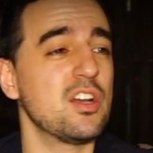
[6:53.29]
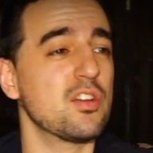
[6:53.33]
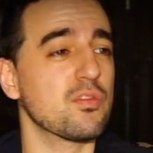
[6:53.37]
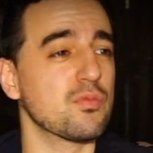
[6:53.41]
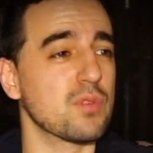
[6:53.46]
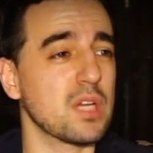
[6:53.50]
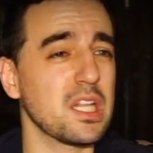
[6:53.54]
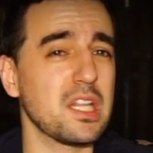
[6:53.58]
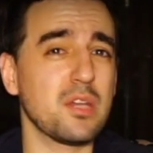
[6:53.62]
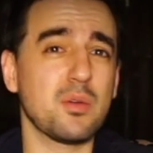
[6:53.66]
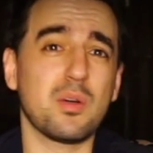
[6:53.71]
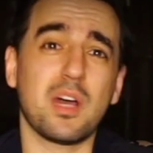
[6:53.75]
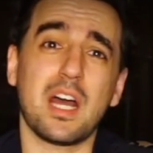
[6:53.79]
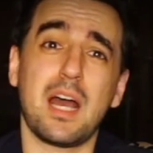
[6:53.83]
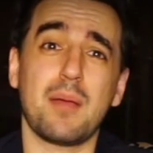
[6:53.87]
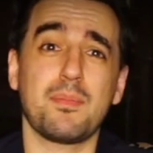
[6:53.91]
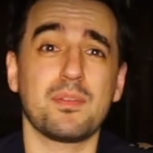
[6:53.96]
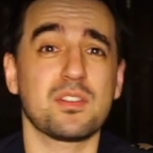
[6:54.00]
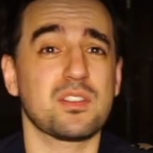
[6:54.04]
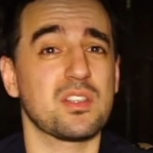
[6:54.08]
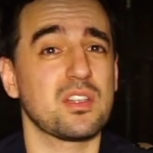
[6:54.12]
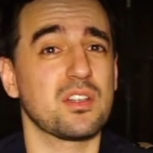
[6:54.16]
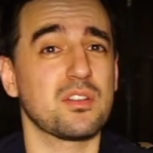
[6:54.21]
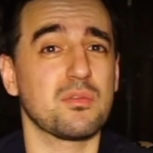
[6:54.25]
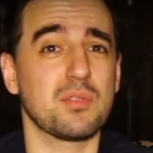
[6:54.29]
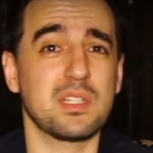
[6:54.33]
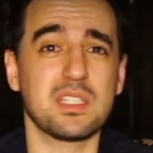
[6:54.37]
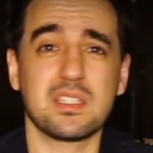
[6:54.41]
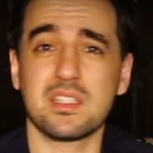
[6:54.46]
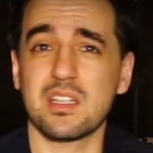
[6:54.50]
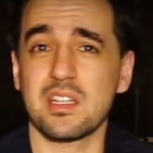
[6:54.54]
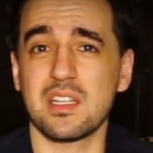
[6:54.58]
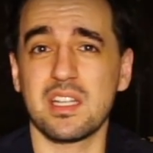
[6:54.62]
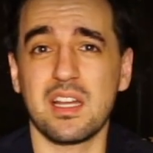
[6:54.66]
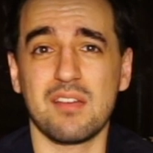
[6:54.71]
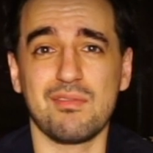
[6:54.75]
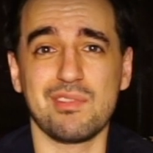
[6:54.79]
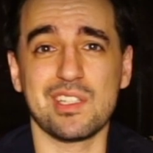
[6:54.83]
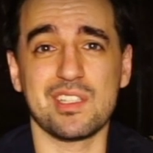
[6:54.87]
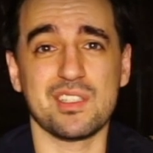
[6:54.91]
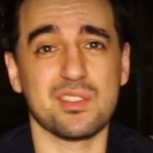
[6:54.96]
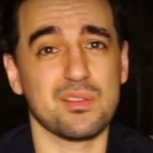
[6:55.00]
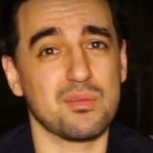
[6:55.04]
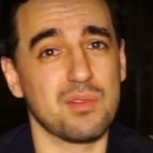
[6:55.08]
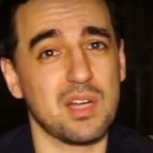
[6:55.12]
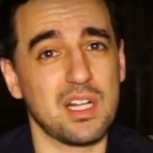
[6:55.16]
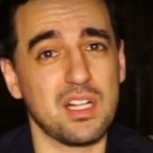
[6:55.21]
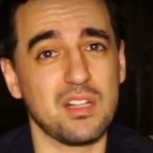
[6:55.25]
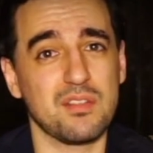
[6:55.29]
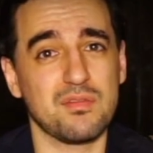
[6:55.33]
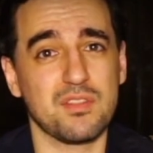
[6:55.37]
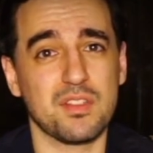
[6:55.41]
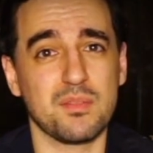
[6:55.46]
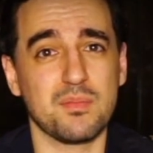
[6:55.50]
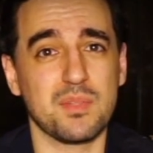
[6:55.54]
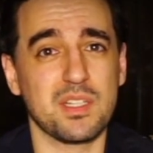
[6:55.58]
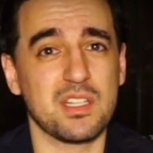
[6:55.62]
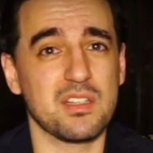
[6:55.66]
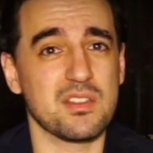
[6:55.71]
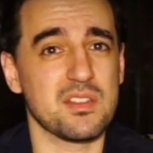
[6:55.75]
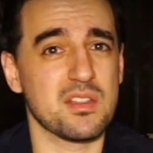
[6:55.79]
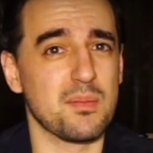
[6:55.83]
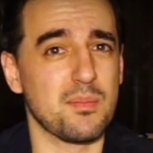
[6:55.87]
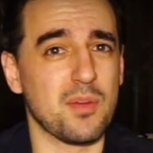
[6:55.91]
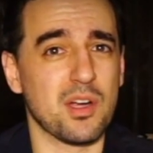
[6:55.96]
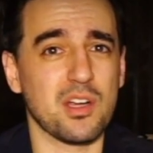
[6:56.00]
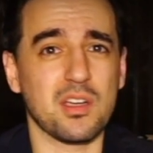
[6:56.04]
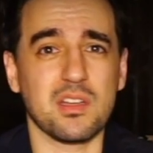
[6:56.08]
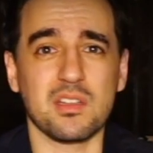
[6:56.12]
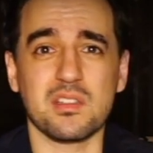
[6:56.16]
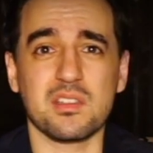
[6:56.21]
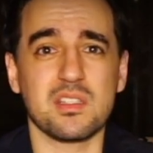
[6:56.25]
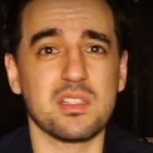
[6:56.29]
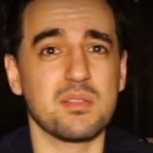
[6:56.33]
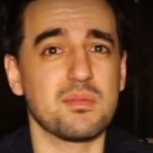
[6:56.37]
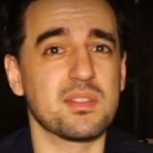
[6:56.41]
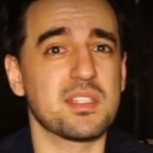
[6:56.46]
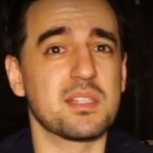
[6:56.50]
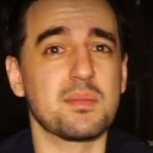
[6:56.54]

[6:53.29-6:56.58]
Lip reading: really what happens on a retail level is irrelevant because the market seems